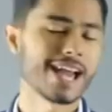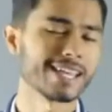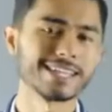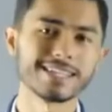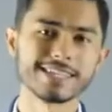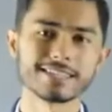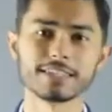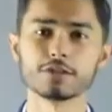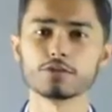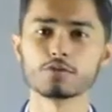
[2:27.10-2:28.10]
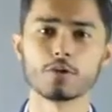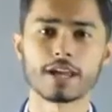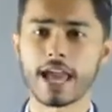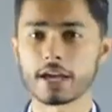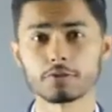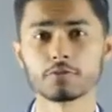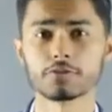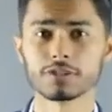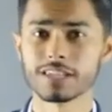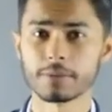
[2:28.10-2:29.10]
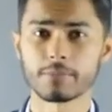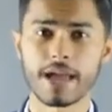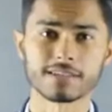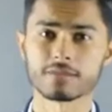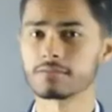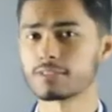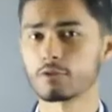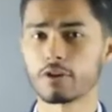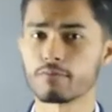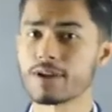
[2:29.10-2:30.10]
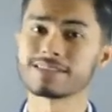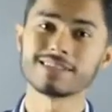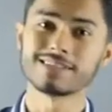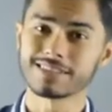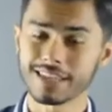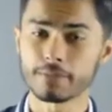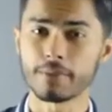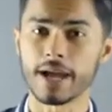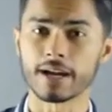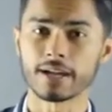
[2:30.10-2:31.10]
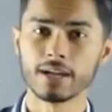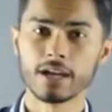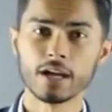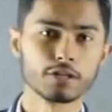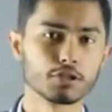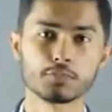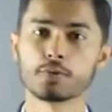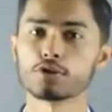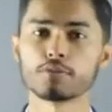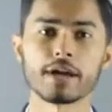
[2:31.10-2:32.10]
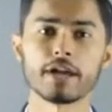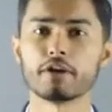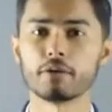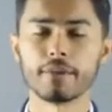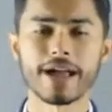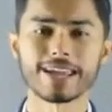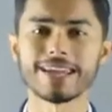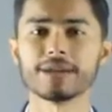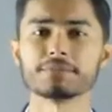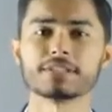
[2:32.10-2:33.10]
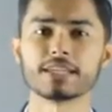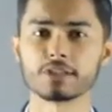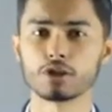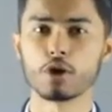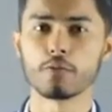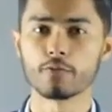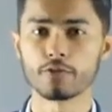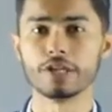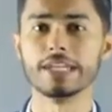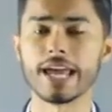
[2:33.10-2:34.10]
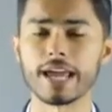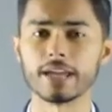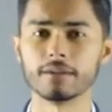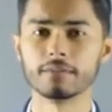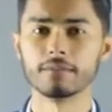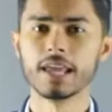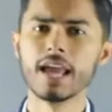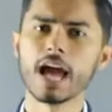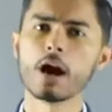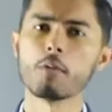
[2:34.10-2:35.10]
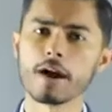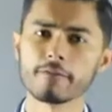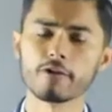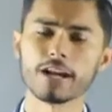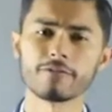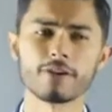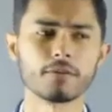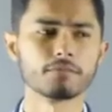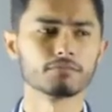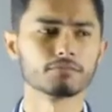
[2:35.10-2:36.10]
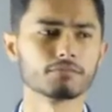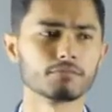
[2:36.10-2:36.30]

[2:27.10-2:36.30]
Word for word: day, I can easily just do a casual slick back, some sort of messy slick back and just push my all back and I'm set to go for the day. However, if I'm